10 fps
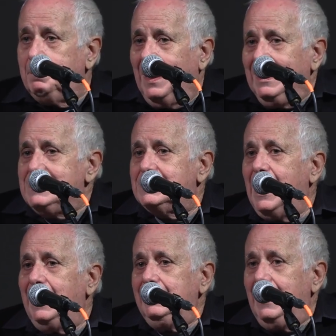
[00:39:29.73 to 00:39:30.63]

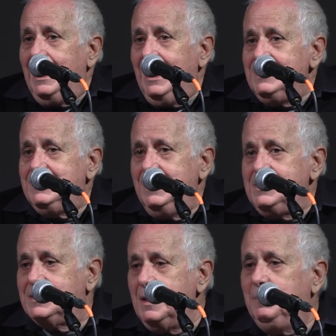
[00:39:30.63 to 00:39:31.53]
Palestine has
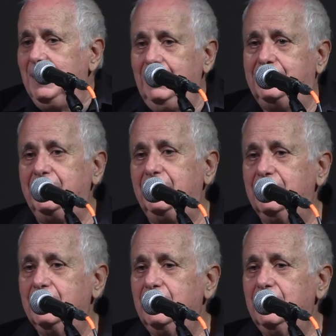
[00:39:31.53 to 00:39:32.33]
this ability